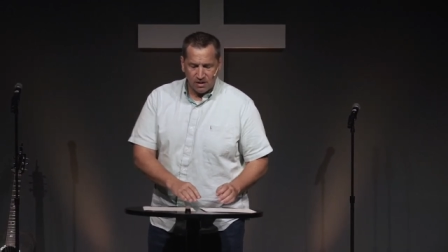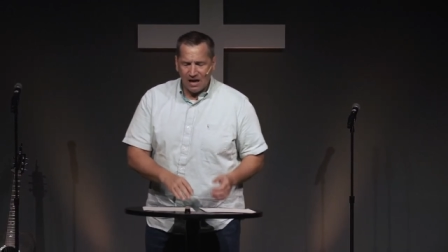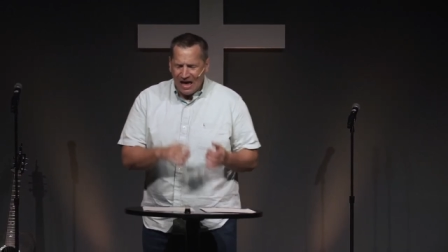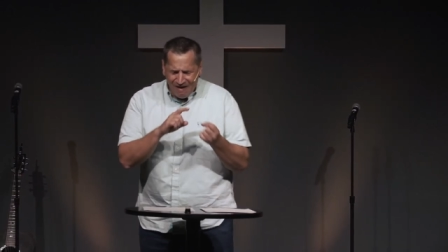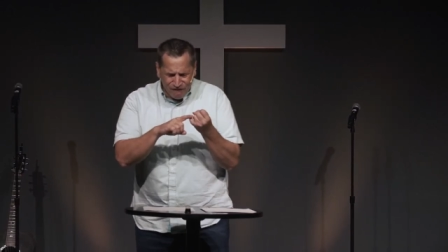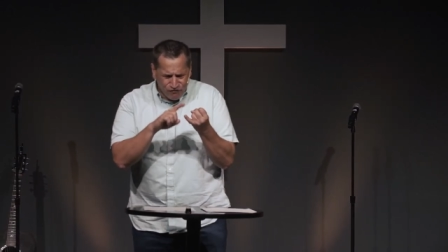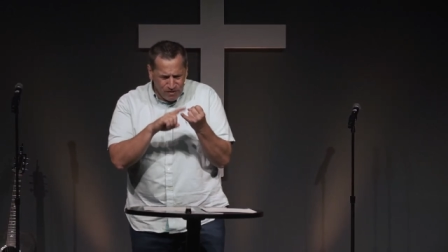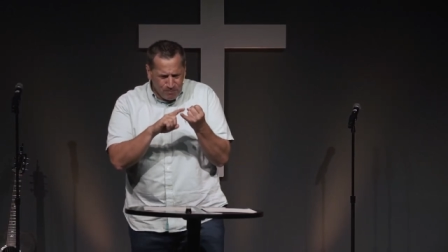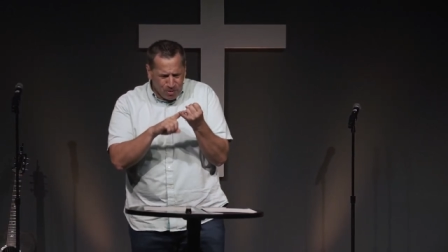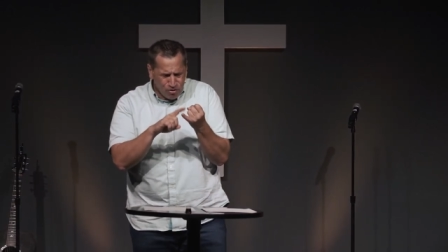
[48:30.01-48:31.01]
every
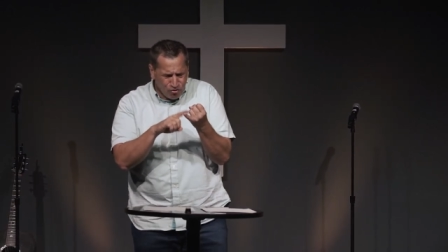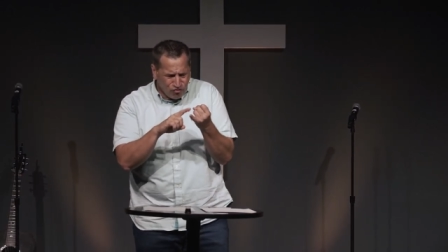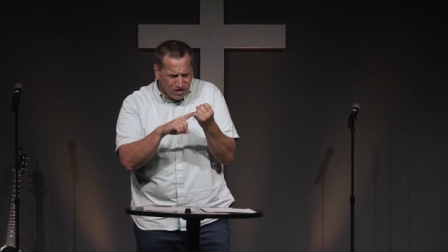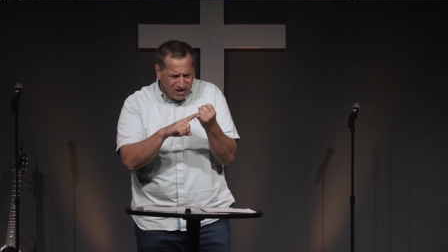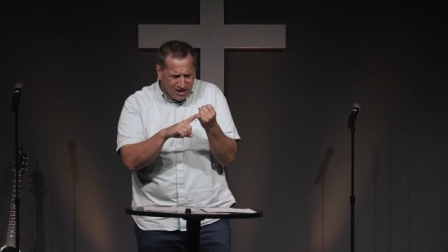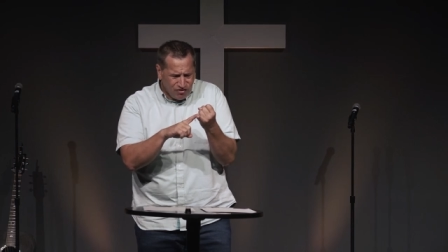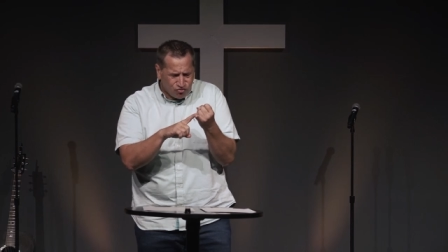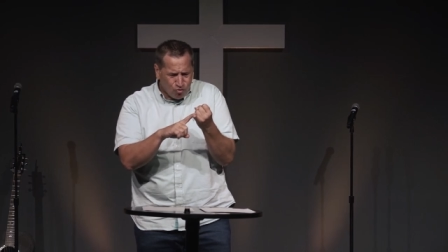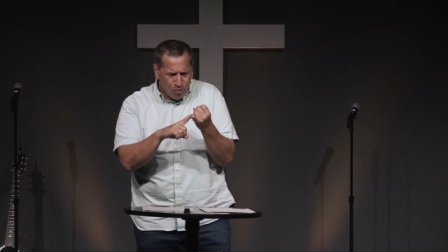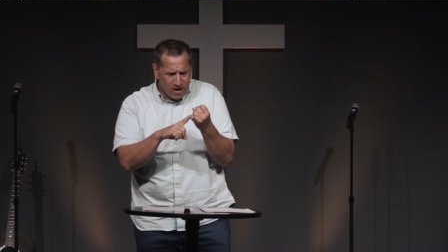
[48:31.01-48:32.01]
person needs
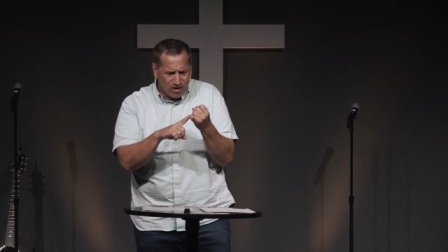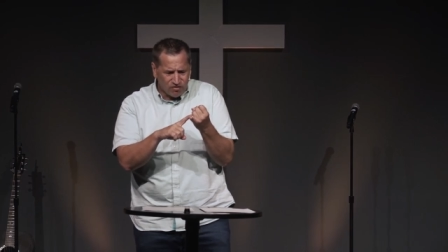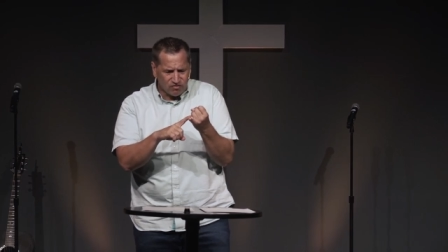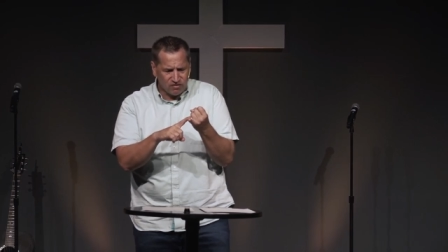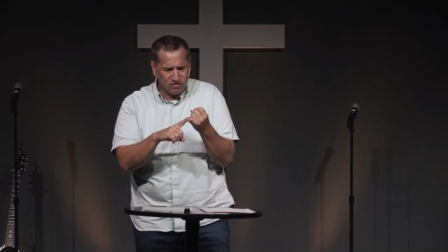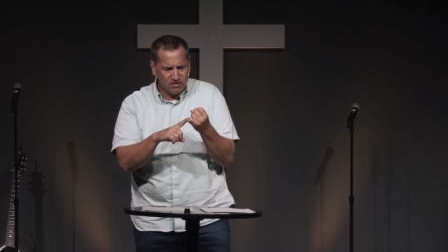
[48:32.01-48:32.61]
Christ.